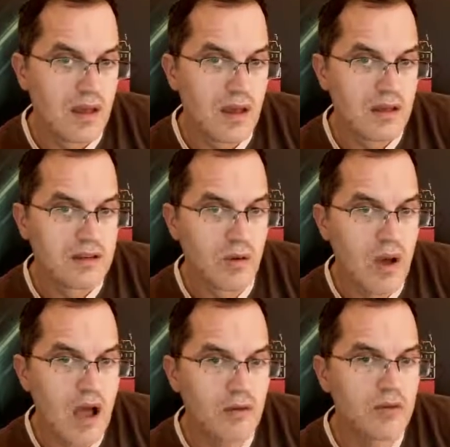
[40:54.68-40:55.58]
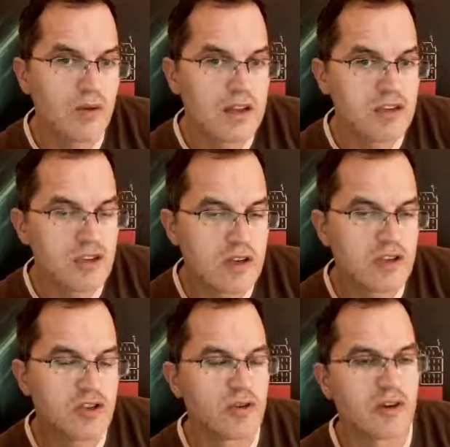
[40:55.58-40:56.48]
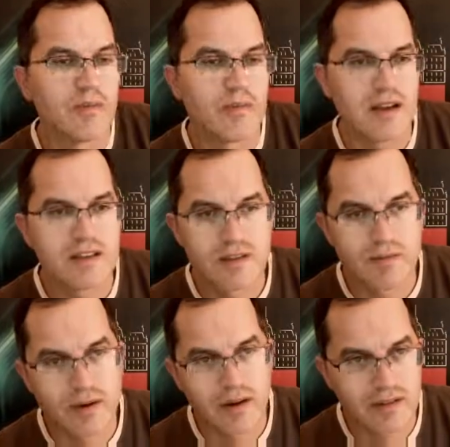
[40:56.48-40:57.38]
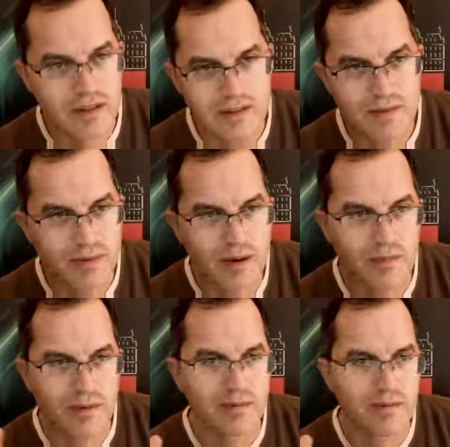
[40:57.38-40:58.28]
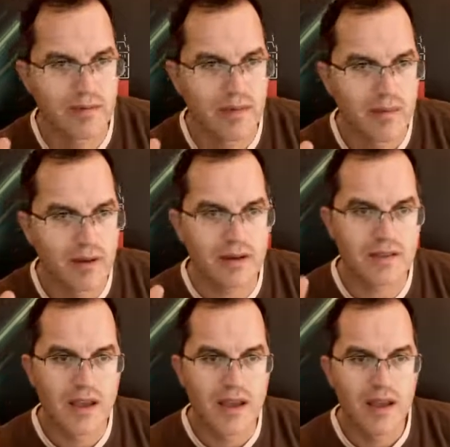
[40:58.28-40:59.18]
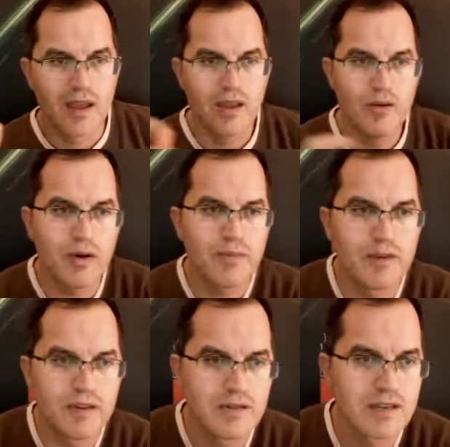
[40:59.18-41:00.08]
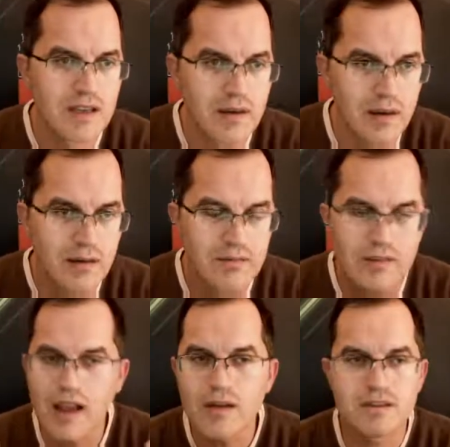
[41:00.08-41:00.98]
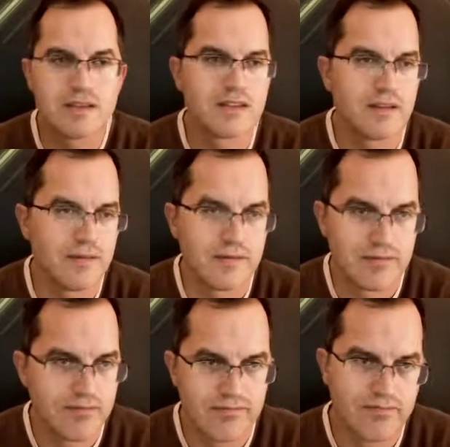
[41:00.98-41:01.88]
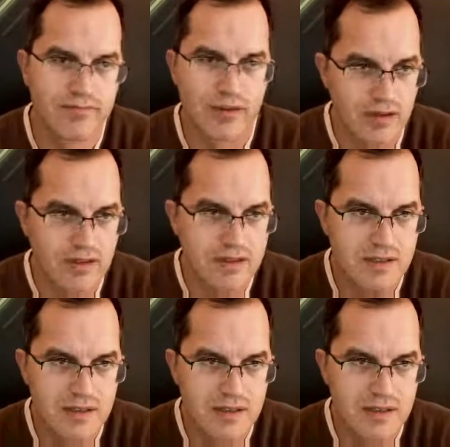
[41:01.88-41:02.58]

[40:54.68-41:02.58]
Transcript: So how to ensure compliance of product? That's a problem, because you are producing thousands of products,